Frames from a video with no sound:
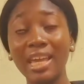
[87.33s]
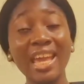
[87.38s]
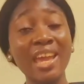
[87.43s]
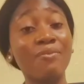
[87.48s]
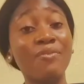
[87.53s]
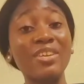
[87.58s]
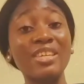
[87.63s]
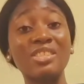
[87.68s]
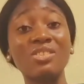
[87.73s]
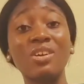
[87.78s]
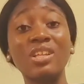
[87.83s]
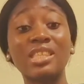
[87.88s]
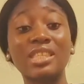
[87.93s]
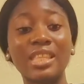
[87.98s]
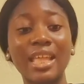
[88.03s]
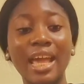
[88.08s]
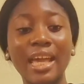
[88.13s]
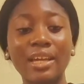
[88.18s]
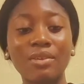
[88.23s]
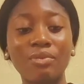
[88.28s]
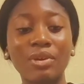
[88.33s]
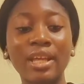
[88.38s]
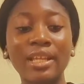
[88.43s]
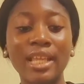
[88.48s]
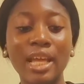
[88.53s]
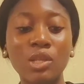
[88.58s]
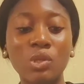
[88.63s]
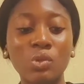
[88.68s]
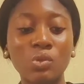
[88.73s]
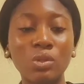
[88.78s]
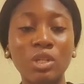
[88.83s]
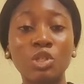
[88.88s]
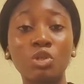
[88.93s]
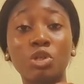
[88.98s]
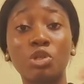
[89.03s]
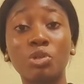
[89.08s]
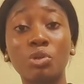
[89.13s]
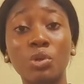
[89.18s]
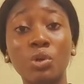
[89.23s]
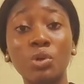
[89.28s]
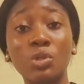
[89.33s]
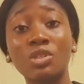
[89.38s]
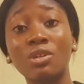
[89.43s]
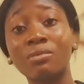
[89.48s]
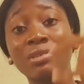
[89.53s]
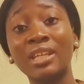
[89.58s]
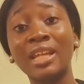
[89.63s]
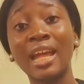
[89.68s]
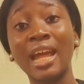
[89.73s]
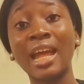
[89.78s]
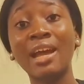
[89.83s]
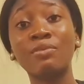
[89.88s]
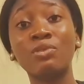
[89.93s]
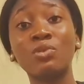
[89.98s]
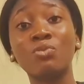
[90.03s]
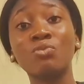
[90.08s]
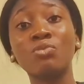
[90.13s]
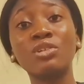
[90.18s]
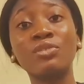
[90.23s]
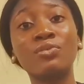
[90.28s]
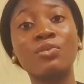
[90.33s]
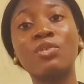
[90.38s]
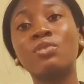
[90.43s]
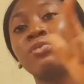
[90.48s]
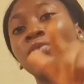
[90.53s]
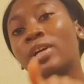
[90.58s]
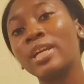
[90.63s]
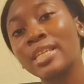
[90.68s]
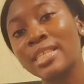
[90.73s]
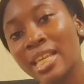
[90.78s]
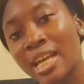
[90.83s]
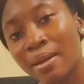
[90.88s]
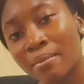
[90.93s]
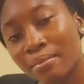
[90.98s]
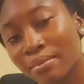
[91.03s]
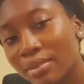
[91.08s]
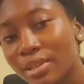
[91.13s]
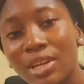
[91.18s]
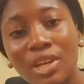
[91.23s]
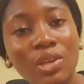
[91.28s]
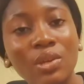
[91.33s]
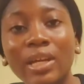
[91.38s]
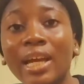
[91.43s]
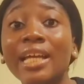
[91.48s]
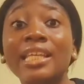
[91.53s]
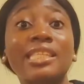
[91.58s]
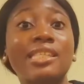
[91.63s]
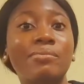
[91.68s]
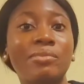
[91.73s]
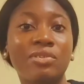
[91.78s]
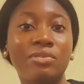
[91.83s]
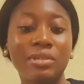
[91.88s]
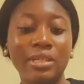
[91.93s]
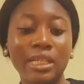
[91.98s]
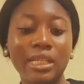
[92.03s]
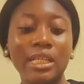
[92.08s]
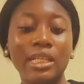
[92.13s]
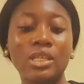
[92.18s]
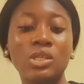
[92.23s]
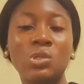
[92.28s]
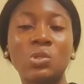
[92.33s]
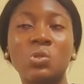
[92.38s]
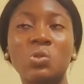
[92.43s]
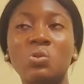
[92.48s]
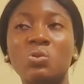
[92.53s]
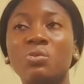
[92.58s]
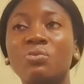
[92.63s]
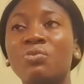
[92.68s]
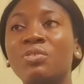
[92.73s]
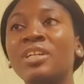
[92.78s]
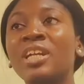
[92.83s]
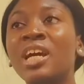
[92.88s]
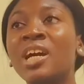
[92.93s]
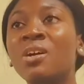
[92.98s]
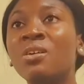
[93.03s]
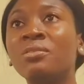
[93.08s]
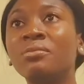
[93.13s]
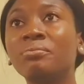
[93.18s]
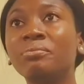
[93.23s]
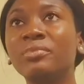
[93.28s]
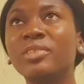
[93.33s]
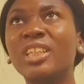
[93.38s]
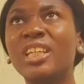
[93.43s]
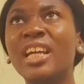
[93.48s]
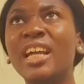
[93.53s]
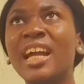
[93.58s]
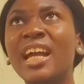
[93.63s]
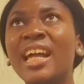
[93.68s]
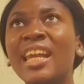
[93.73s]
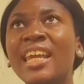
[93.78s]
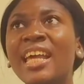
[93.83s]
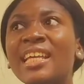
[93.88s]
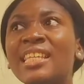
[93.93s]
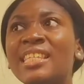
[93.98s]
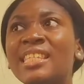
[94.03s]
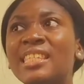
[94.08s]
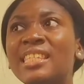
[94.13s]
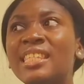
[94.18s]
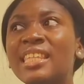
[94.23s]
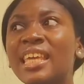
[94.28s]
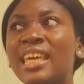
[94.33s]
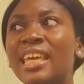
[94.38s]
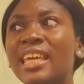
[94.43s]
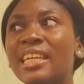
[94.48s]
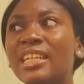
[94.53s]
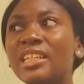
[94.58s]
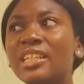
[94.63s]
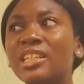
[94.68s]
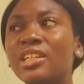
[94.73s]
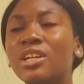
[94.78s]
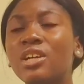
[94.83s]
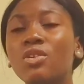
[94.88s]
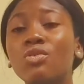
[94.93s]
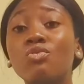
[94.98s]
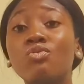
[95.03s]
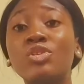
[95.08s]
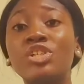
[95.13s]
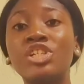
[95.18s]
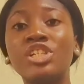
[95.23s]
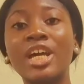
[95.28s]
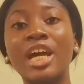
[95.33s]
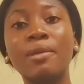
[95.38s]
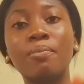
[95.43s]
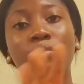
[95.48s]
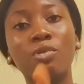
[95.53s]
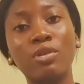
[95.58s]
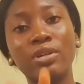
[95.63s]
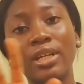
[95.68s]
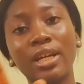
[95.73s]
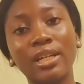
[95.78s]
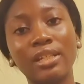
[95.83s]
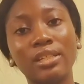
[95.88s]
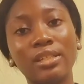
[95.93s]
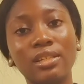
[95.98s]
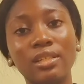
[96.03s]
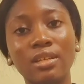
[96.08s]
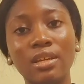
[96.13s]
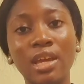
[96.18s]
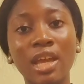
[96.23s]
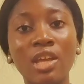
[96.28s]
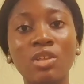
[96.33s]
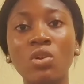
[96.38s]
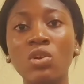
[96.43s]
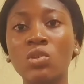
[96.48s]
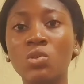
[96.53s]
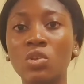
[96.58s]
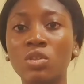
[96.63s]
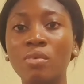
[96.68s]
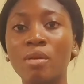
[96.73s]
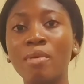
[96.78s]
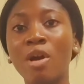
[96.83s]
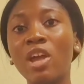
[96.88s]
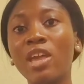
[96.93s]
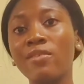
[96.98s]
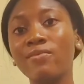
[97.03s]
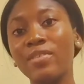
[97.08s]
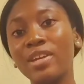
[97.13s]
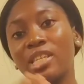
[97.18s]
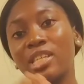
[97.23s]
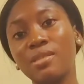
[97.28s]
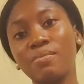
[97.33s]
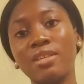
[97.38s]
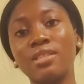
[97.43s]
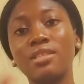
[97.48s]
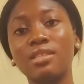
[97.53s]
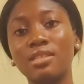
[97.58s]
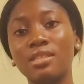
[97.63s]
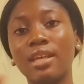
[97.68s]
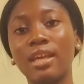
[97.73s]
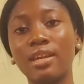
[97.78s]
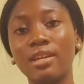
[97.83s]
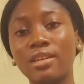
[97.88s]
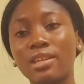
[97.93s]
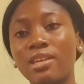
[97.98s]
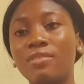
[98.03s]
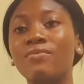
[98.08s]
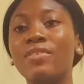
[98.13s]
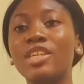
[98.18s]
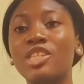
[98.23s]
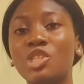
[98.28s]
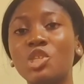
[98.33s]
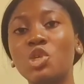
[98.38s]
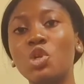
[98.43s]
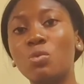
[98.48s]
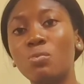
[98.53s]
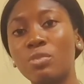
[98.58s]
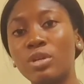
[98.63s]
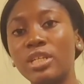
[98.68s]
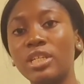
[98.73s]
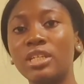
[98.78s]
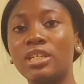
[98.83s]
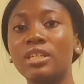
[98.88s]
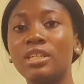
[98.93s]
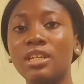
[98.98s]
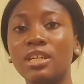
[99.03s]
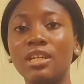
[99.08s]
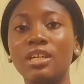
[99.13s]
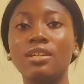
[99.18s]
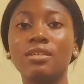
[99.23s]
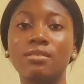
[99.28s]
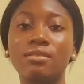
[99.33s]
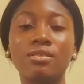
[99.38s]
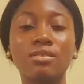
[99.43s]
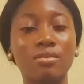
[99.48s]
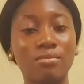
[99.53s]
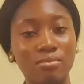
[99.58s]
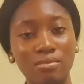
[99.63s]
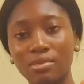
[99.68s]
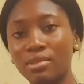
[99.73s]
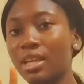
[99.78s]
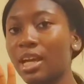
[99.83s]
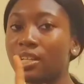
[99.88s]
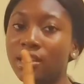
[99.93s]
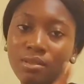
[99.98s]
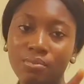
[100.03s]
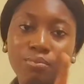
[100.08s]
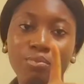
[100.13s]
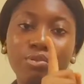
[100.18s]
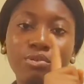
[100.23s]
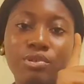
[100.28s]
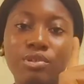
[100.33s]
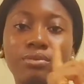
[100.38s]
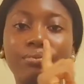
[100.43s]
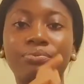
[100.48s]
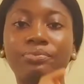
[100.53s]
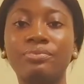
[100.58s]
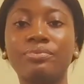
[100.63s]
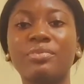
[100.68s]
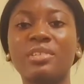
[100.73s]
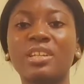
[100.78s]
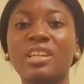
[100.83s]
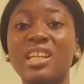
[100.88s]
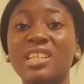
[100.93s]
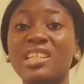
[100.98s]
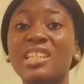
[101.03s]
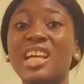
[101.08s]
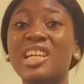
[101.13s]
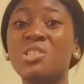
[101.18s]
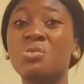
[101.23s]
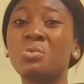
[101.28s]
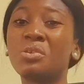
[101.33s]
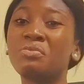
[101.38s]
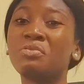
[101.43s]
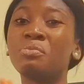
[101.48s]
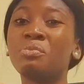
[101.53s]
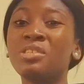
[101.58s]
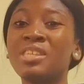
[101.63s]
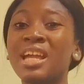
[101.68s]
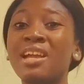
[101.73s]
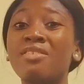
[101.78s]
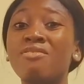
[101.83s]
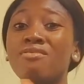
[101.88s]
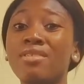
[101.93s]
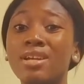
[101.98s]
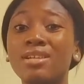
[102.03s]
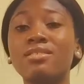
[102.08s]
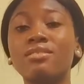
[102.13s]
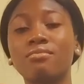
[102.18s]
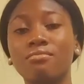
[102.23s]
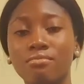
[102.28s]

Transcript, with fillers: If it's not like related to literature or something I have to read for exam, can't see me reading it. So for now, let's think rich dad poor dad. We're just talking about investments, like investing your money. I think that's one of the things I read.